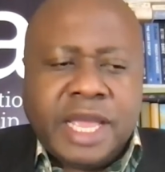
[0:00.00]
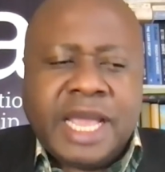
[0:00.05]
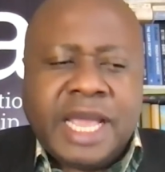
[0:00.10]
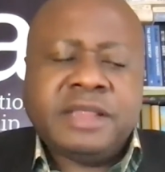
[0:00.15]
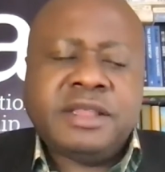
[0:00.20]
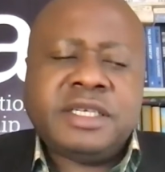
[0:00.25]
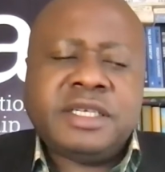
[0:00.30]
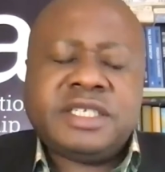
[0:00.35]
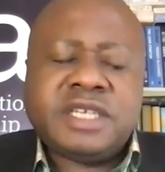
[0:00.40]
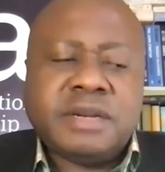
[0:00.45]

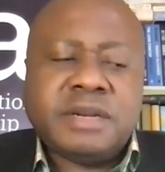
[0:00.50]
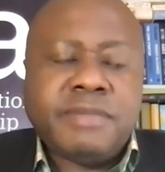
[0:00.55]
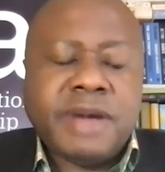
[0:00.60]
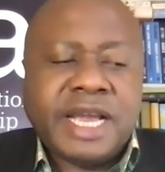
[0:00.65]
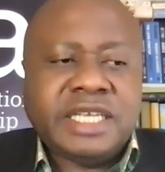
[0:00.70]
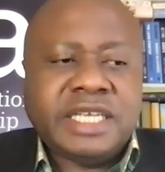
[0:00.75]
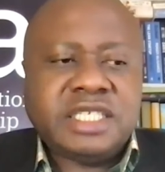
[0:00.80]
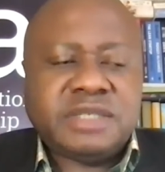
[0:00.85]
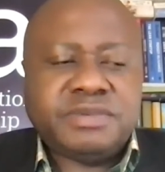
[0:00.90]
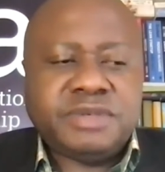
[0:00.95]
And this
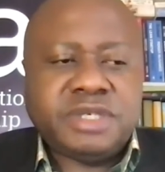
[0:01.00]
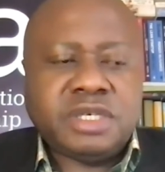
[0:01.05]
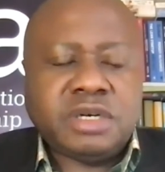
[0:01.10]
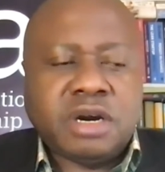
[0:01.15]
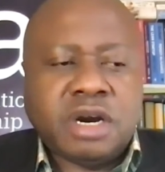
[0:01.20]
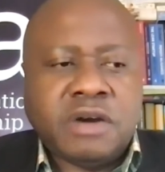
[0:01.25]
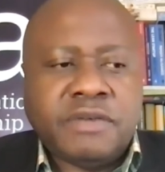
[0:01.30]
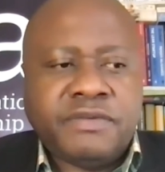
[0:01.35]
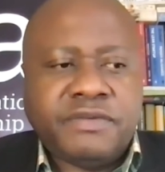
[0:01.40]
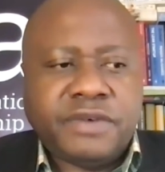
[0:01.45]
reminds me
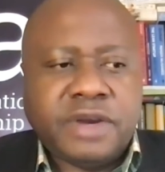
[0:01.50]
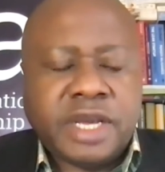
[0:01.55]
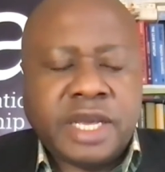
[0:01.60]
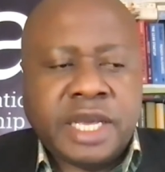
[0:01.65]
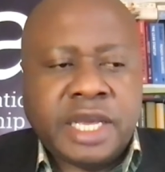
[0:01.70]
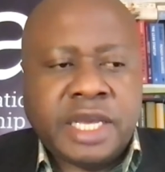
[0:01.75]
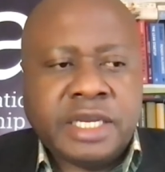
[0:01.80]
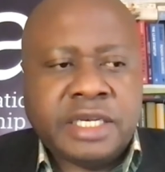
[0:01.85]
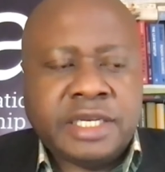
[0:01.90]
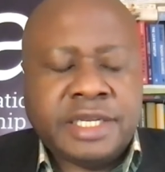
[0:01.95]
of
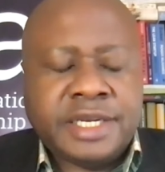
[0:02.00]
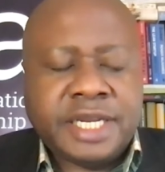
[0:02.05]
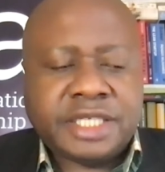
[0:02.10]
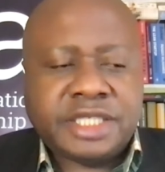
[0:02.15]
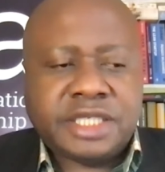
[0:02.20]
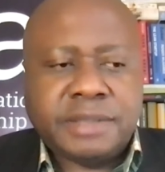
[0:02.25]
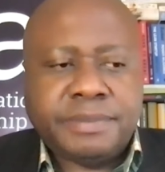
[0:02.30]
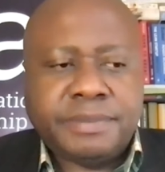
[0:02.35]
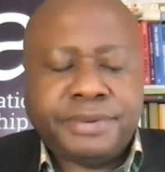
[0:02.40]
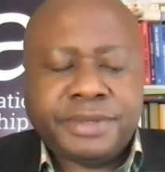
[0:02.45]
a
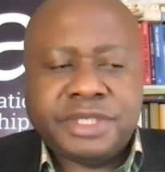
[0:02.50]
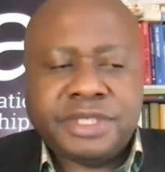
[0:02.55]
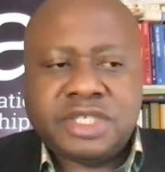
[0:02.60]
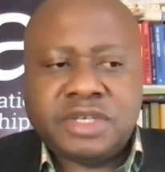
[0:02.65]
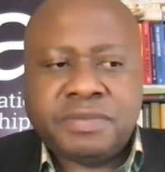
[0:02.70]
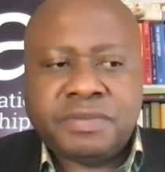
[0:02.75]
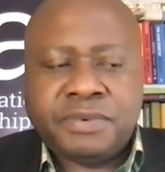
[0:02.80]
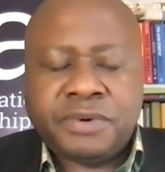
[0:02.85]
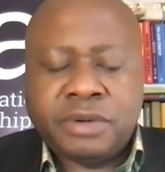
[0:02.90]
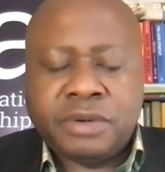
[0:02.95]
leadership
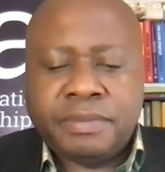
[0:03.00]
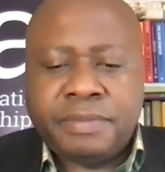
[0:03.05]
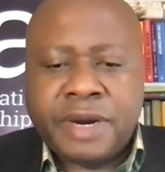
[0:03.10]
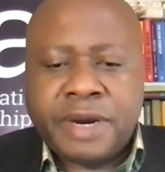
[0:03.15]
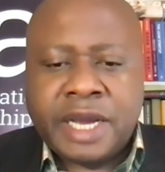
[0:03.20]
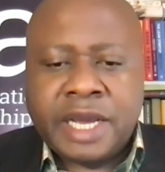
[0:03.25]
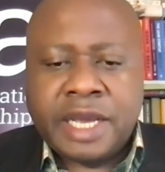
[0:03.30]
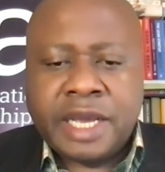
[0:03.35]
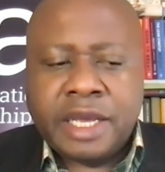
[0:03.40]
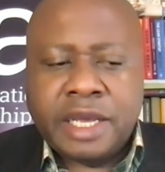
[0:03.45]
principle
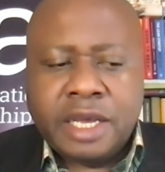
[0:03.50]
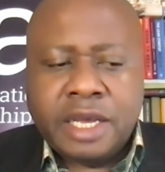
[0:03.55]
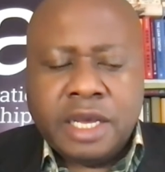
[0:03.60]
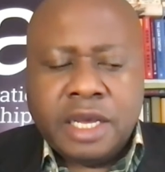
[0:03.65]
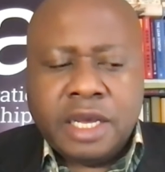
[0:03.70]
by